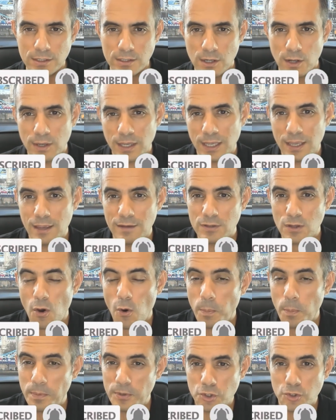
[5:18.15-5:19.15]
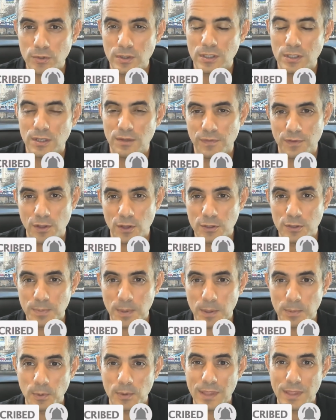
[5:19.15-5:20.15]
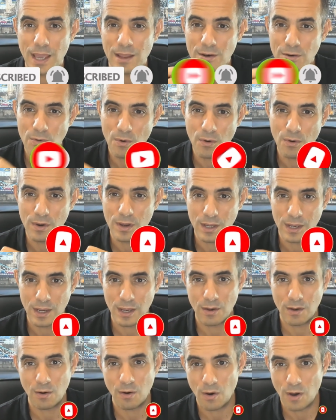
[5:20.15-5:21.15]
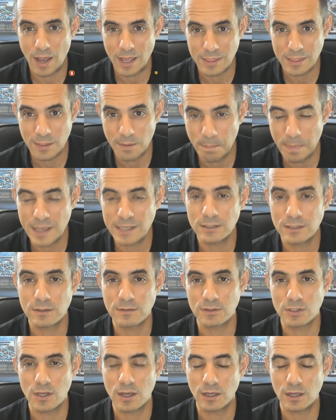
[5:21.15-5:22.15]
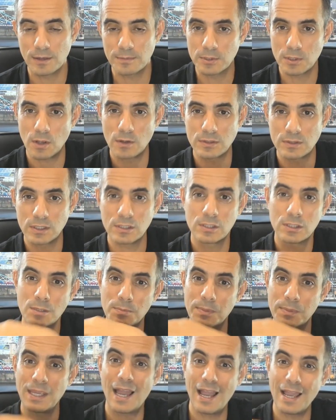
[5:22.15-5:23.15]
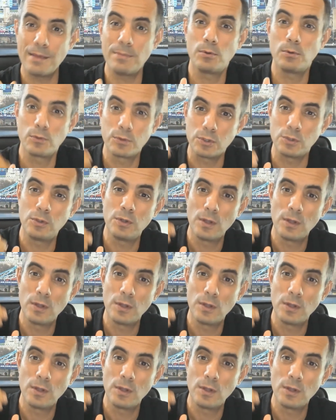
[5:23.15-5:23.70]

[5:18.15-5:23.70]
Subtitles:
You know, it gives opportunity for those people that are not in the best of circumstances to be able to